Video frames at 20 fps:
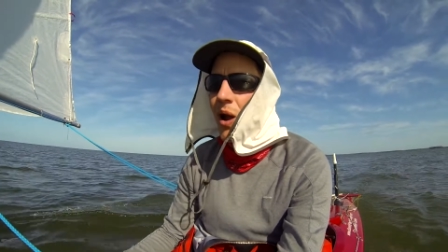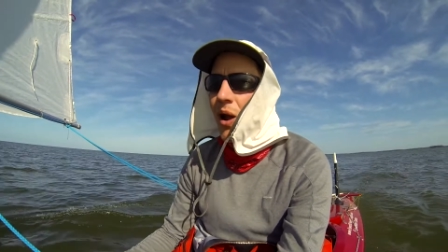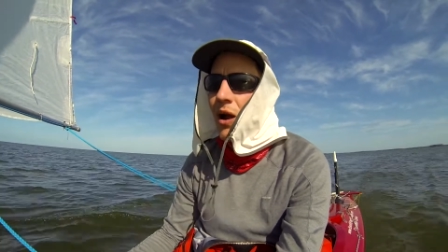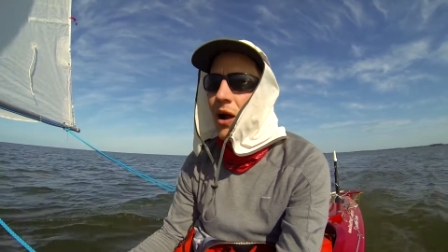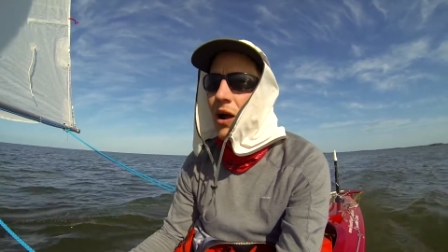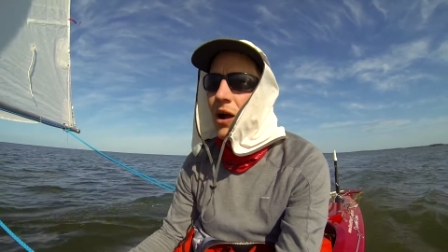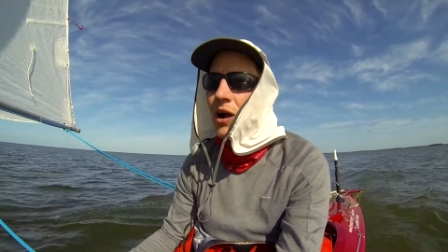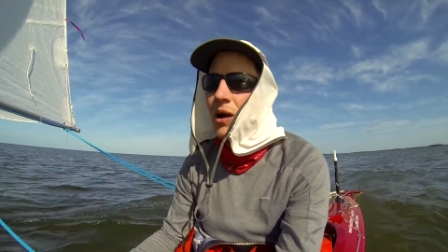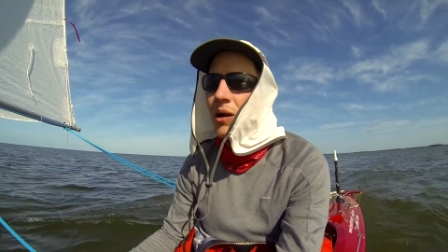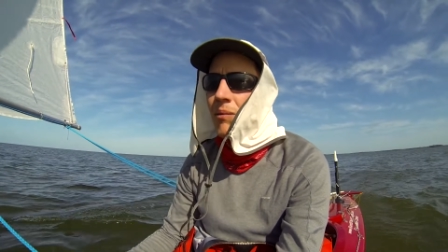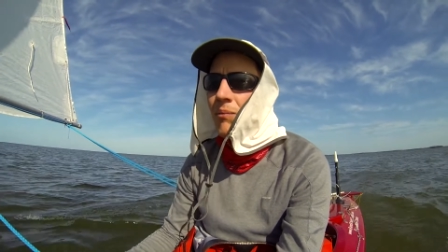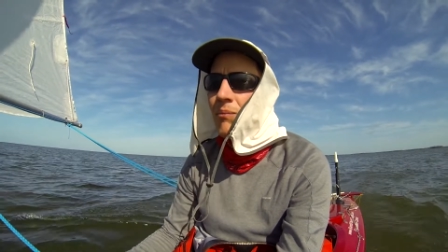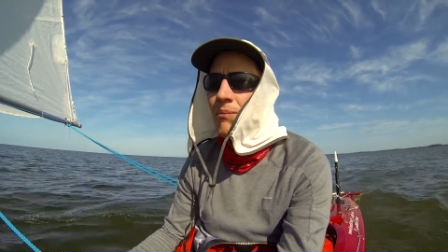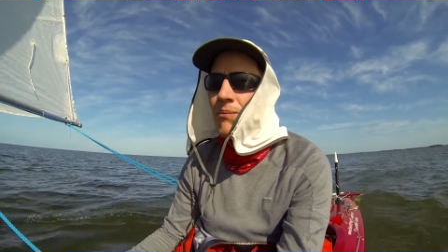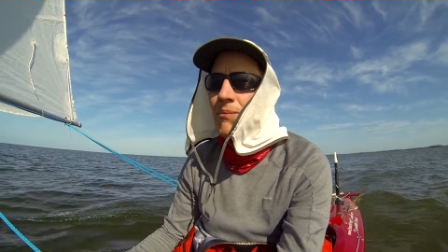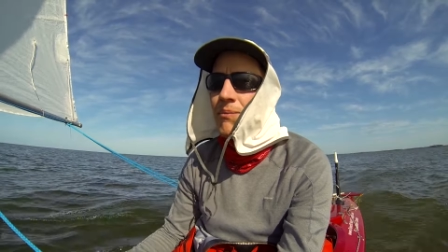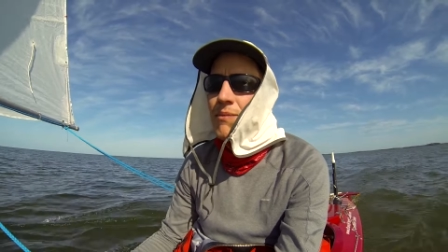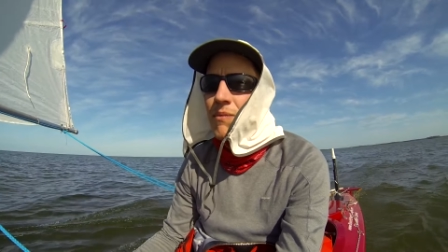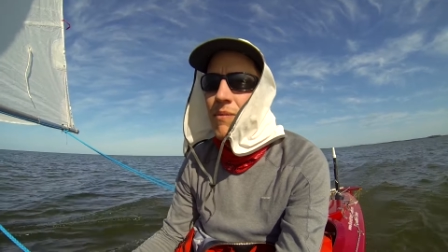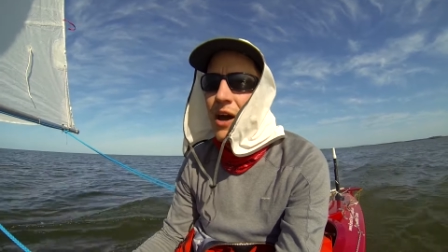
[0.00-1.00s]

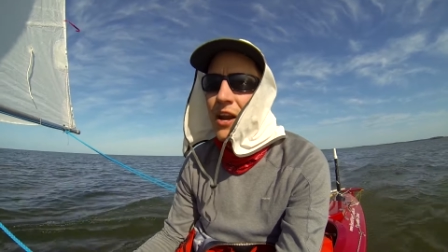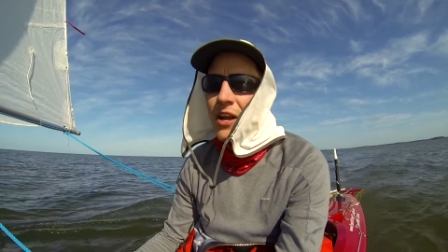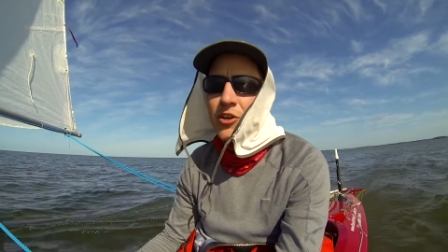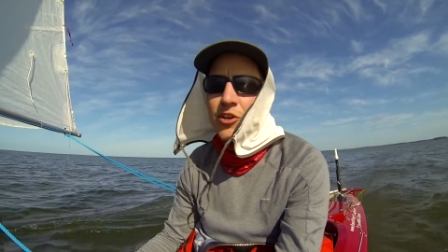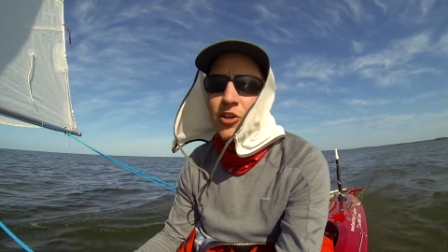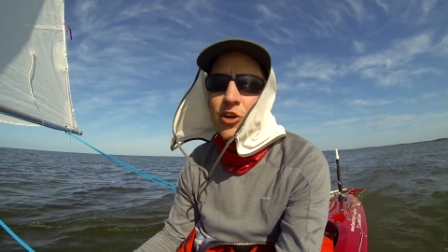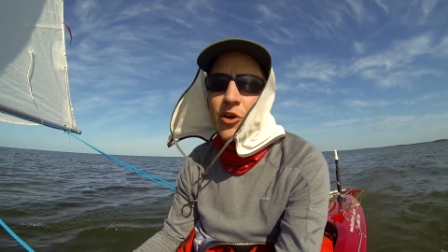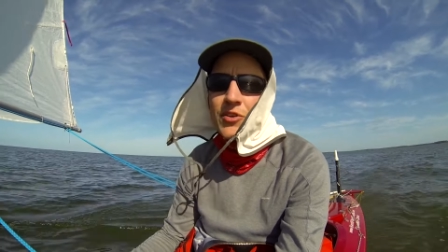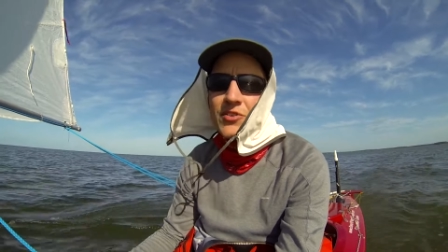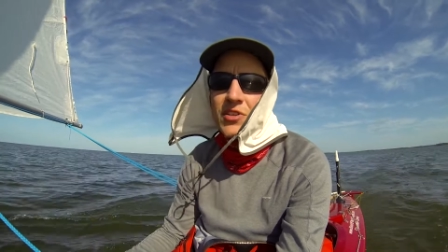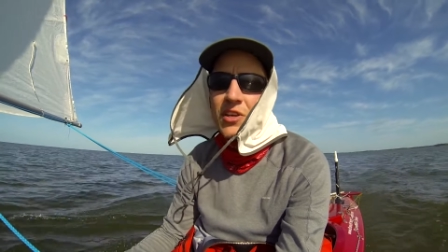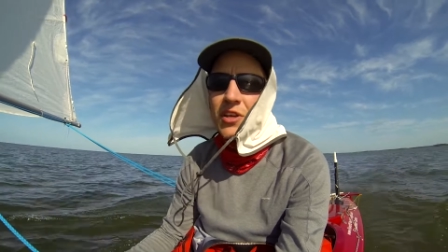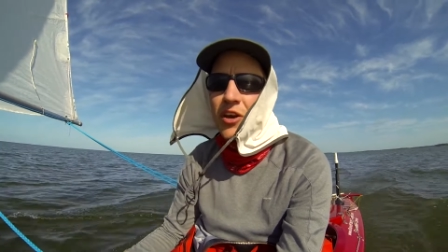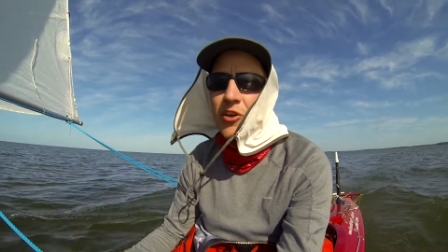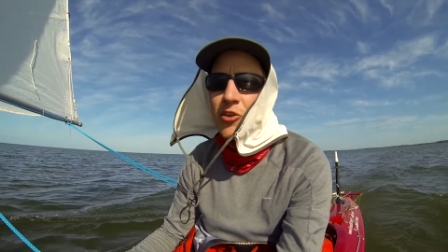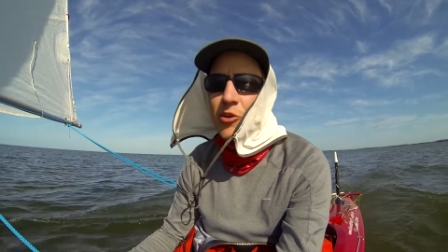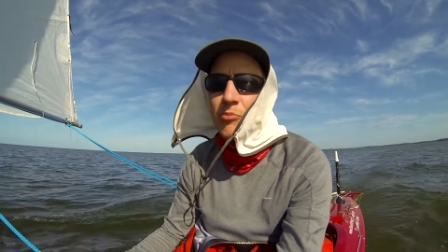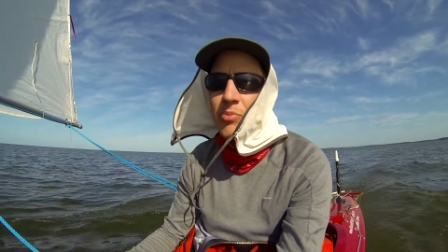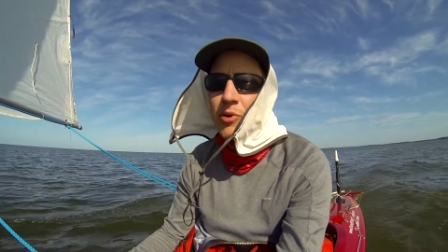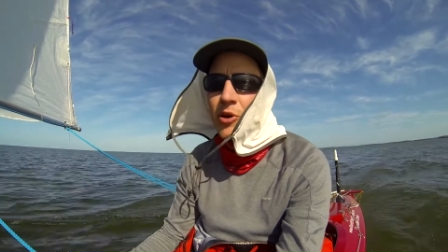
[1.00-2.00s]
I didn't notice any
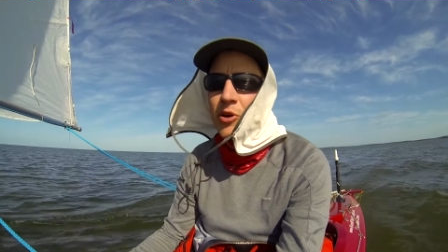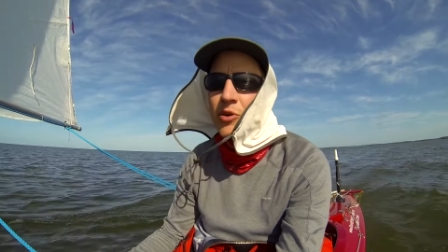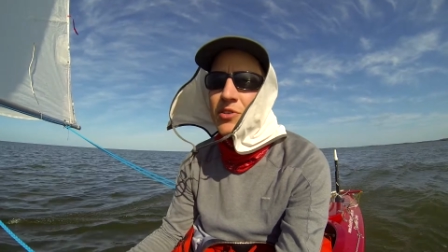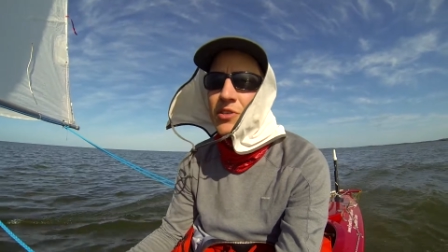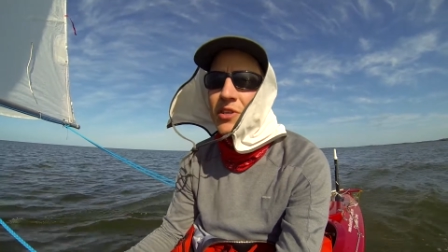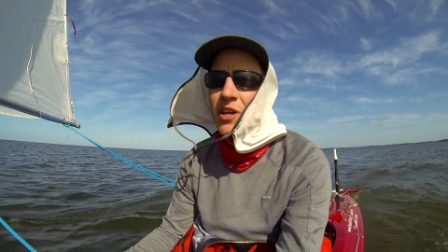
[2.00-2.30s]
other boats,